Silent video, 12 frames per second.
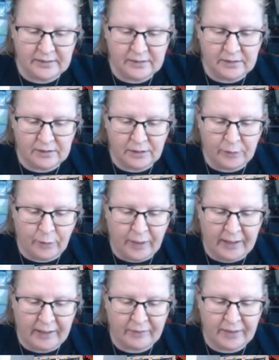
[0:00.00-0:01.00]
So I
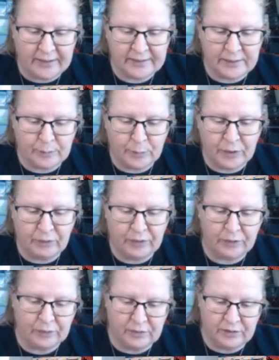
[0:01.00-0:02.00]
have asked him if he
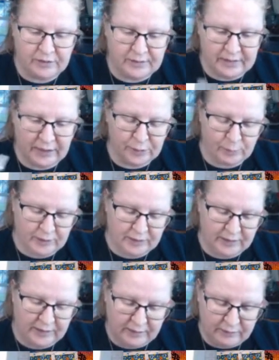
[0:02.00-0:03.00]
could send me
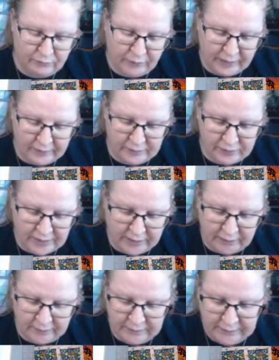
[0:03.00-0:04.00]
the vows down